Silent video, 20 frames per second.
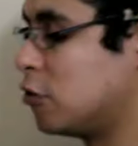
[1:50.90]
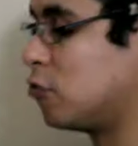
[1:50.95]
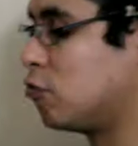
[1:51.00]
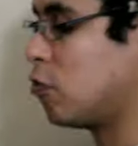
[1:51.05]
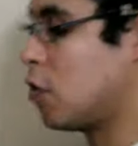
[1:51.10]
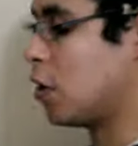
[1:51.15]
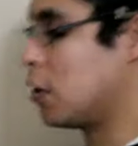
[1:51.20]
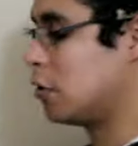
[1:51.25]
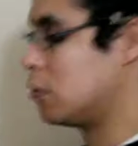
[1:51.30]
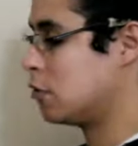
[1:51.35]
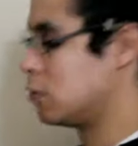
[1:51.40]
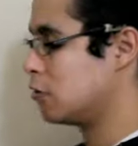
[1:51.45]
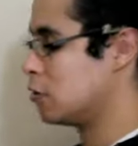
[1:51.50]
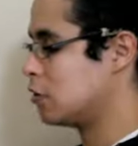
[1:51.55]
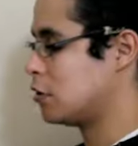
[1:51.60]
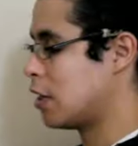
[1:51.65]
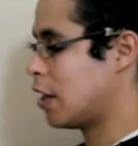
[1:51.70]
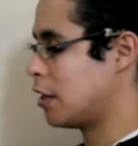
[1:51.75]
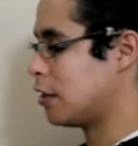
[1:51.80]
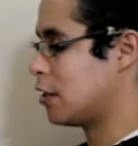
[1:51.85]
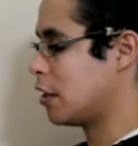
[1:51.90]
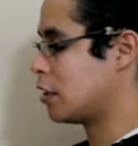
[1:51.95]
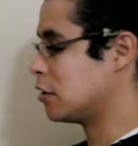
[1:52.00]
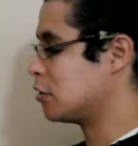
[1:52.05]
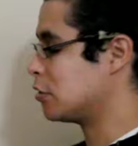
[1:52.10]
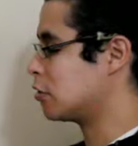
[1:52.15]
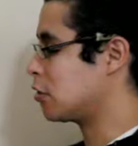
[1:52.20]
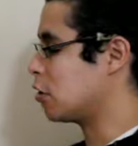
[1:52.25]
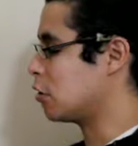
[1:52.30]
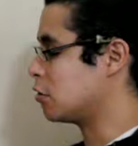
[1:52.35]
just run
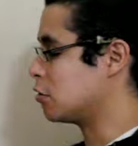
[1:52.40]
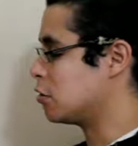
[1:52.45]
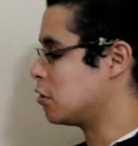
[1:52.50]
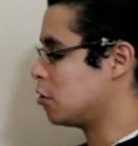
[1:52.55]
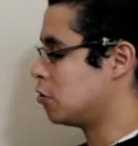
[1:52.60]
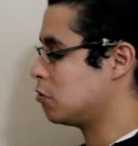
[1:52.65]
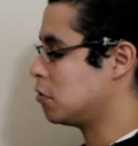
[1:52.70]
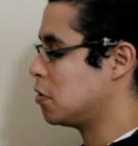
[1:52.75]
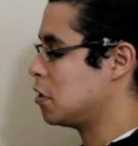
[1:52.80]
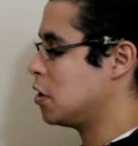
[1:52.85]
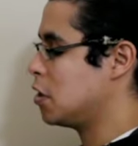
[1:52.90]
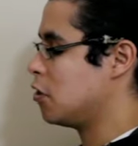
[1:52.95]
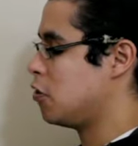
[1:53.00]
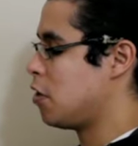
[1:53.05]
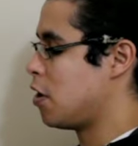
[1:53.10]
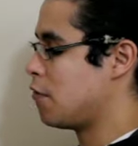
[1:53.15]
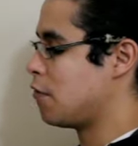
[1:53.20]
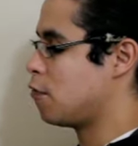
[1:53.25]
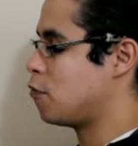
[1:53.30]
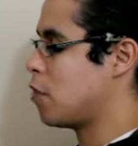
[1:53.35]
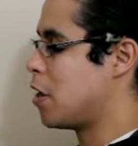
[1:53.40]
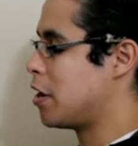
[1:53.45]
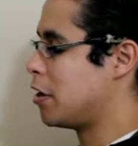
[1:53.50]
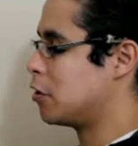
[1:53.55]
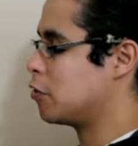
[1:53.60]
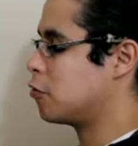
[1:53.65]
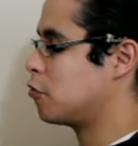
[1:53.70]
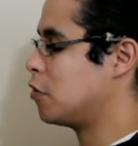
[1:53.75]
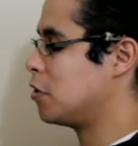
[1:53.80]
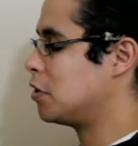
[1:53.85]
diagnostic on its own. You have a
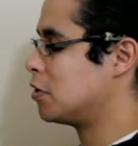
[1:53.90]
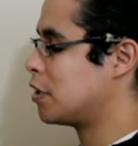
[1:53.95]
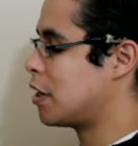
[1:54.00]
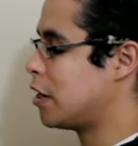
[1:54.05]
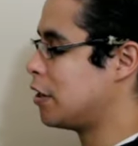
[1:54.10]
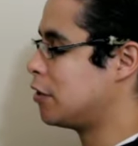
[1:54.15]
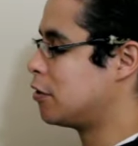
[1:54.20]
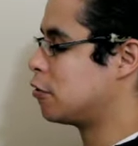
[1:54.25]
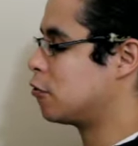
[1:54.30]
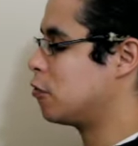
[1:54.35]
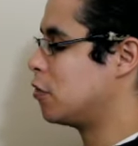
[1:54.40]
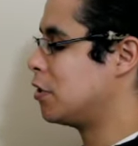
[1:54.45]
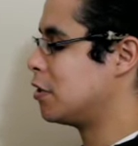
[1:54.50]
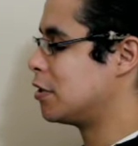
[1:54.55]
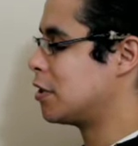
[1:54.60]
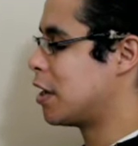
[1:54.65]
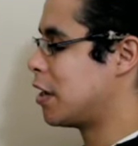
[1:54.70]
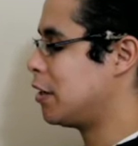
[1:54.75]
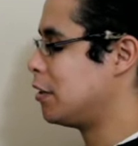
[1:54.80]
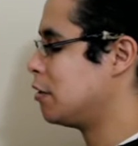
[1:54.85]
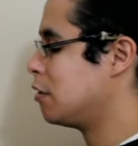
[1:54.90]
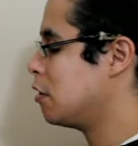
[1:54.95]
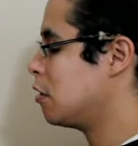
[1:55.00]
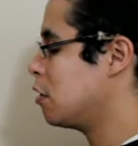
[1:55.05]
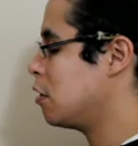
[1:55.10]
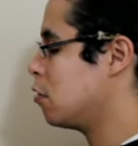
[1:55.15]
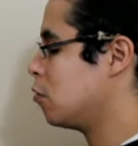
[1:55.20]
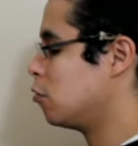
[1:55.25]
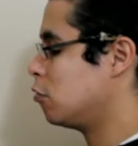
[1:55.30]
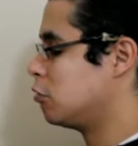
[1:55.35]
red and green light. The green light
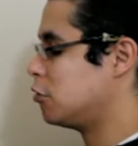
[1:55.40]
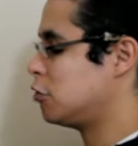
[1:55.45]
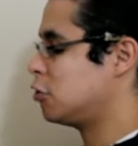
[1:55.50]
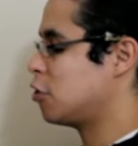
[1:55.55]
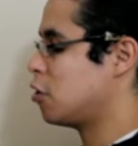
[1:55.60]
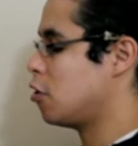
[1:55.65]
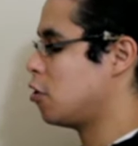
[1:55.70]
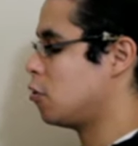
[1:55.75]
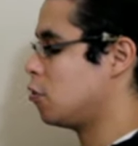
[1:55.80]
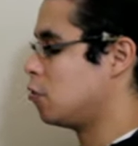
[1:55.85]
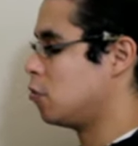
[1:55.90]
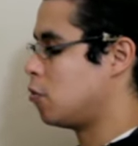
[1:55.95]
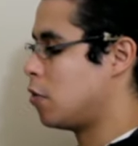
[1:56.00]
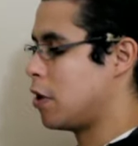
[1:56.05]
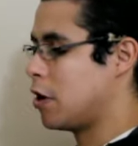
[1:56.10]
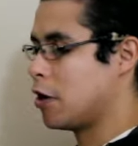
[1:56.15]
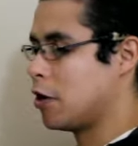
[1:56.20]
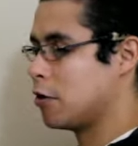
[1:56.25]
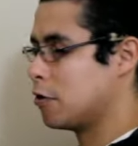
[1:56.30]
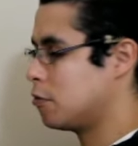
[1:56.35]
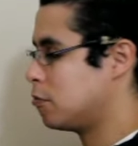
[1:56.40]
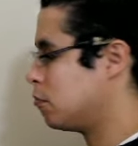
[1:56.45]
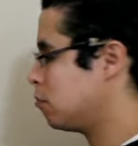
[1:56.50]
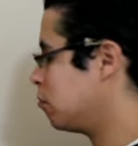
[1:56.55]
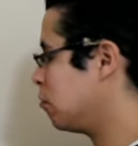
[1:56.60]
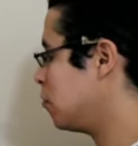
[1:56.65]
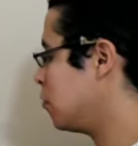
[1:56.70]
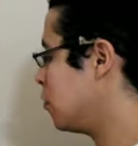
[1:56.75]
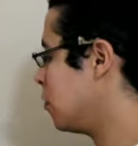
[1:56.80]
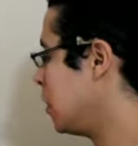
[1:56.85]
would show where
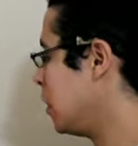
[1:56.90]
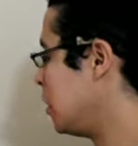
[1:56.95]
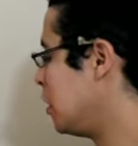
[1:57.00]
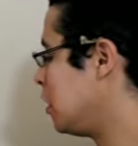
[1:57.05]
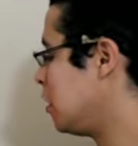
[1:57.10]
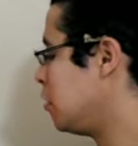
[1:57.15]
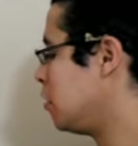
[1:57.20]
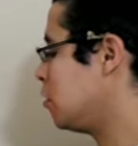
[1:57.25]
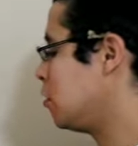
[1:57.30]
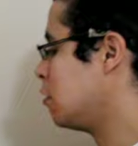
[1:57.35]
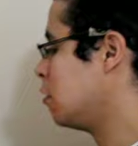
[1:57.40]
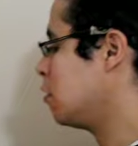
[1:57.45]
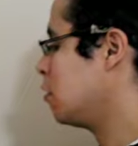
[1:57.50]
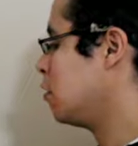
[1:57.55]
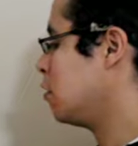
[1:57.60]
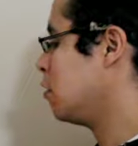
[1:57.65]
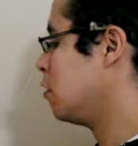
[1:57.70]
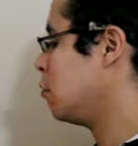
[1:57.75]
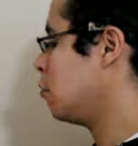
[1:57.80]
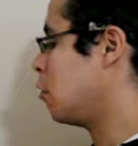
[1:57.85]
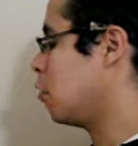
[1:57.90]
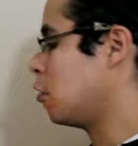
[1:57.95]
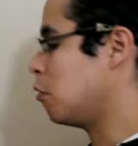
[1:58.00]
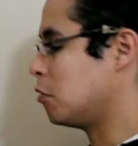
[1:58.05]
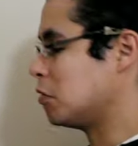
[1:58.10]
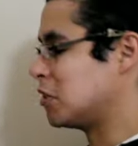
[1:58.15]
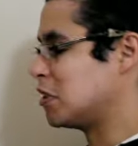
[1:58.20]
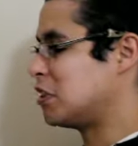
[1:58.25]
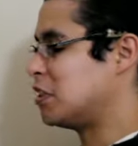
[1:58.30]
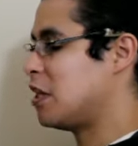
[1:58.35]
it
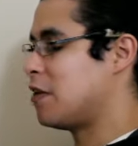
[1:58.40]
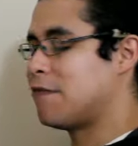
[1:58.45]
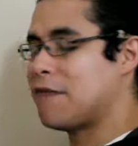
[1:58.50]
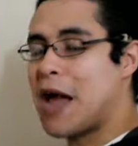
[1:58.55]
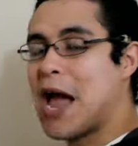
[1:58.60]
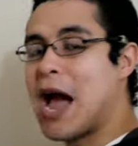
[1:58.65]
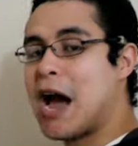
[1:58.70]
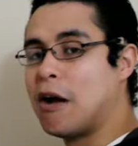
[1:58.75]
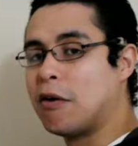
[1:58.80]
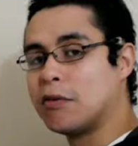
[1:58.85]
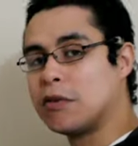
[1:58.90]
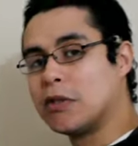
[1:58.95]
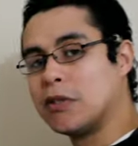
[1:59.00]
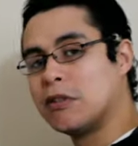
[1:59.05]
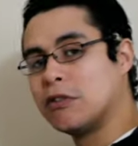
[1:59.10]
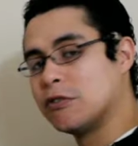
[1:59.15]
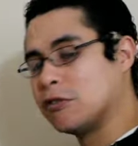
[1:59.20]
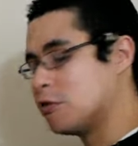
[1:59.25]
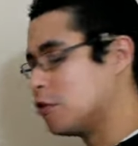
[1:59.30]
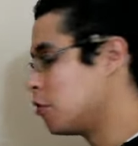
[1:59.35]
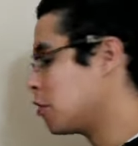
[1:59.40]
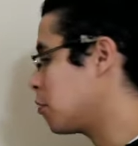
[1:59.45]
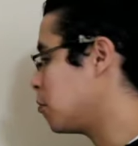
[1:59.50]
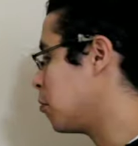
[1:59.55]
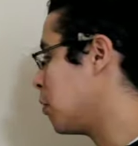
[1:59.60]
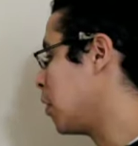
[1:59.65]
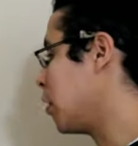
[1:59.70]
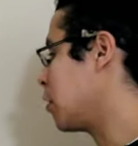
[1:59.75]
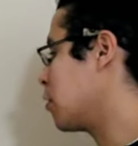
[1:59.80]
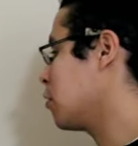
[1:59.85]
will sniff out the
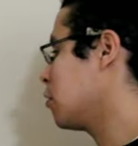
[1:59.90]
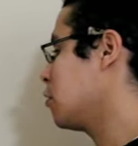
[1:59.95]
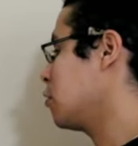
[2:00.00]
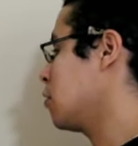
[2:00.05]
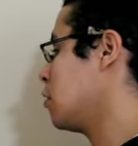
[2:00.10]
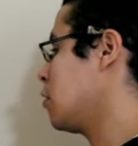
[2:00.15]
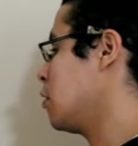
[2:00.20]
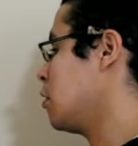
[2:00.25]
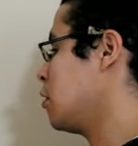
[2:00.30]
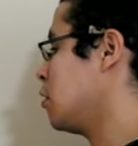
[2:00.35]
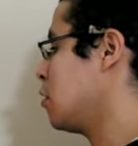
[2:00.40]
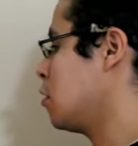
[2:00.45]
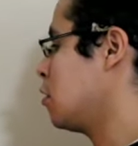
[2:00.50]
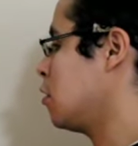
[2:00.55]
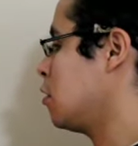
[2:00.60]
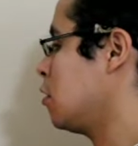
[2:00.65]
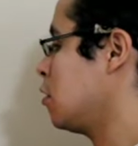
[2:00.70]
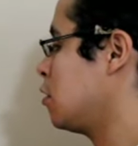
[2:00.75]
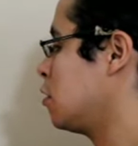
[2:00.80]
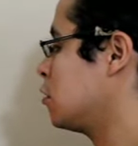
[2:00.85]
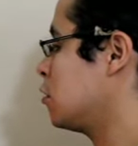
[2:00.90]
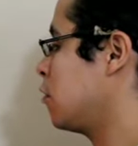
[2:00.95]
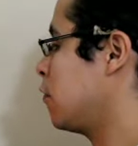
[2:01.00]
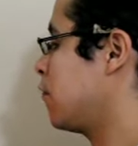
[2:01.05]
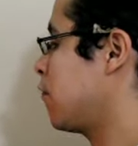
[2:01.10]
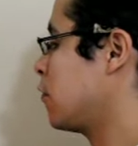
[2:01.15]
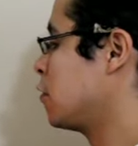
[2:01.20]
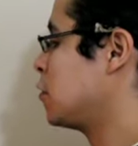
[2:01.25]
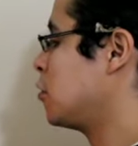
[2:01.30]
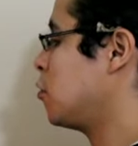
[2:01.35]
circuit breaker. So
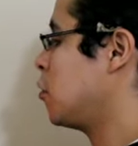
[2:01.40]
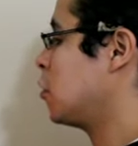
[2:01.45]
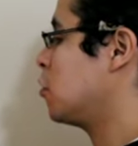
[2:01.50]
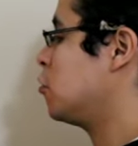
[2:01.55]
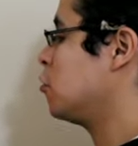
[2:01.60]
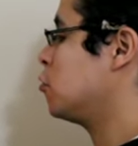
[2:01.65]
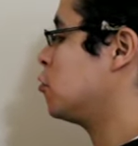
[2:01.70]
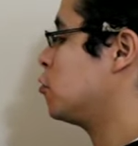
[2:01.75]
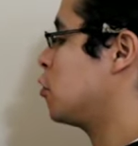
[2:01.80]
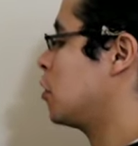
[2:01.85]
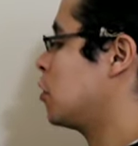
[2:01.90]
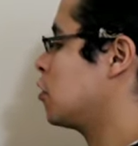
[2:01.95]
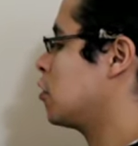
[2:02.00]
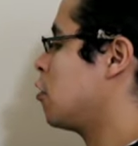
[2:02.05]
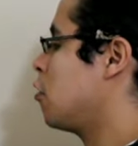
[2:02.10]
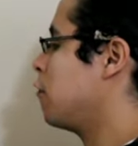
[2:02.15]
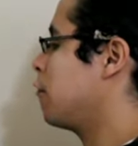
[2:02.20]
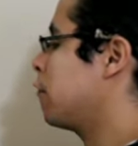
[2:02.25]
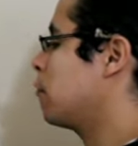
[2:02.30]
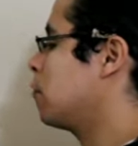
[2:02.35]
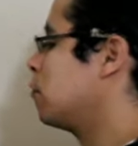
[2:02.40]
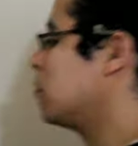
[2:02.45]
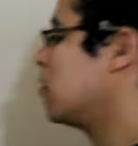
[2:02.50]
the first thing you want to do is you want to go from